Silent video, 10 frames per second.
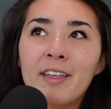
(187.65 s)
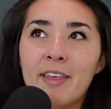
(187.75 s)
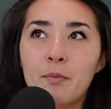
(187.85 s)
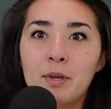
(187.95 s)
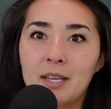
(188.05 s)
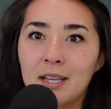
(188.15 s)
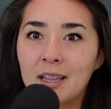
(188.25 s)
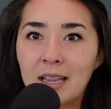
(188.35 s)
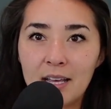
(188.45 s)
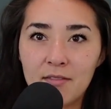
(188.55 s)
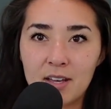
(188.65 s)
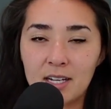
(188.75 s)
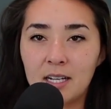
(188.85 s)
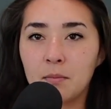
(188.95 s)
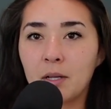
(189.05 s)
that we can live
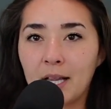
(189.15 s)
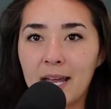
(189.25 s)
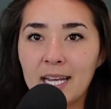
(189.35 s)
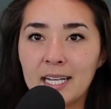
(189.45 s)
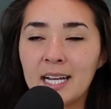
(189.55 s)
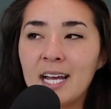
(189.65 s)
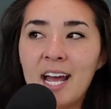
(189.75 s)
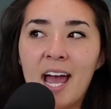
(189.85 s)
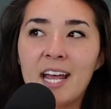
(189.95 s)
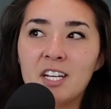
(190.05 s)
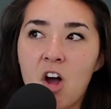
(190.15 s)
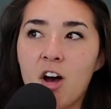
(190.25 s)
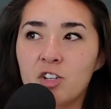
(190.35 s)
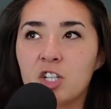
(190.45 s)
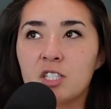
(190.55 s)
in and play in and
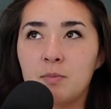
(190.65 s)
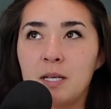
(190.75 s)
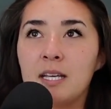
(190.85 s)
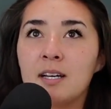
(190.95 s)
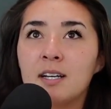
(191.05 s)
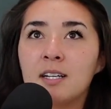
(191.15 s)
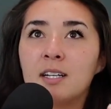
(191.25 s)
not just be